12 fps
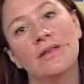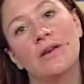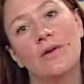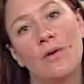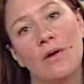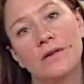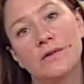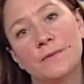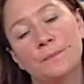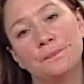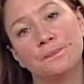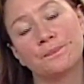in the course.
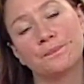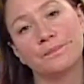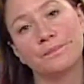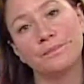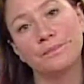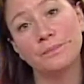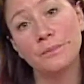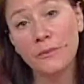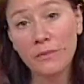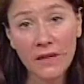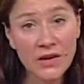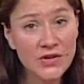
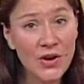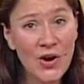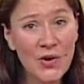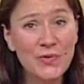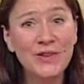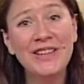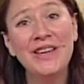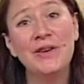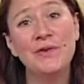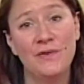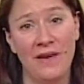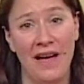So hopefully
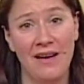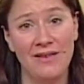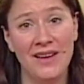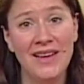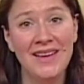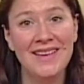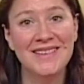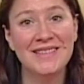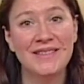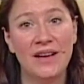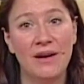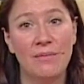you found
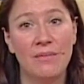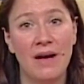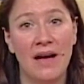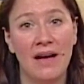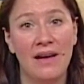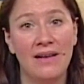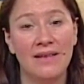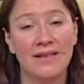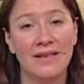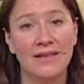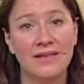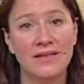some
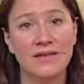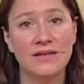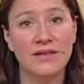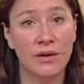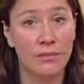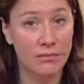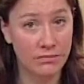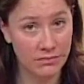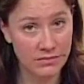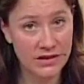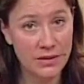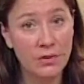some
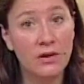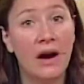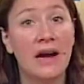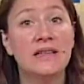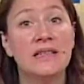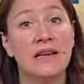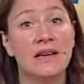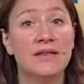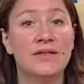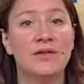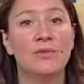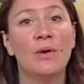similar
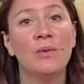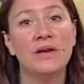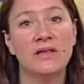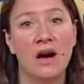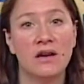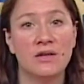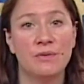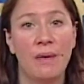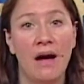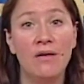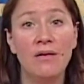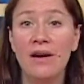ideas to what we talked
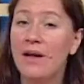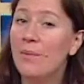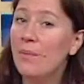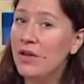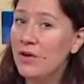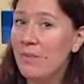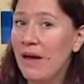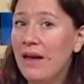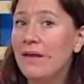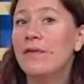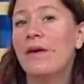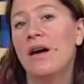about, but you may
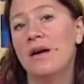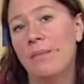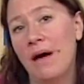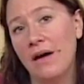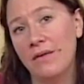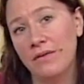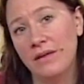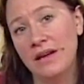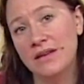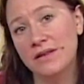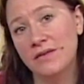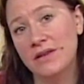have thought about
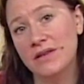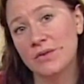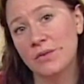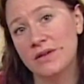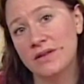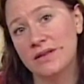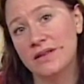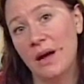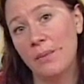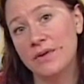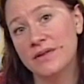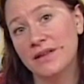each of these quiz
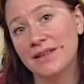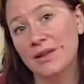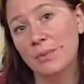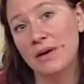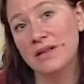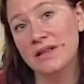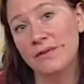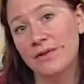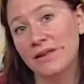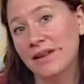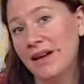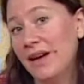examples a little bit
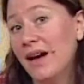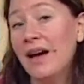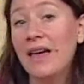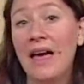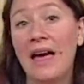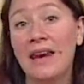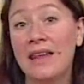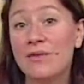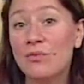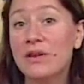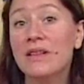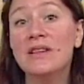differently. Again, it
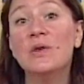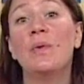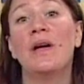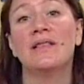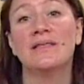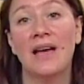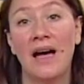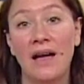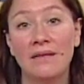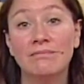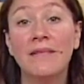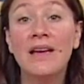really depends
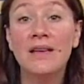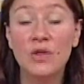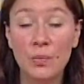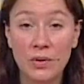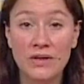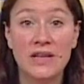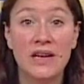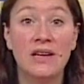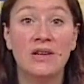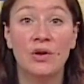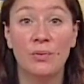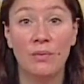on the
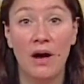particular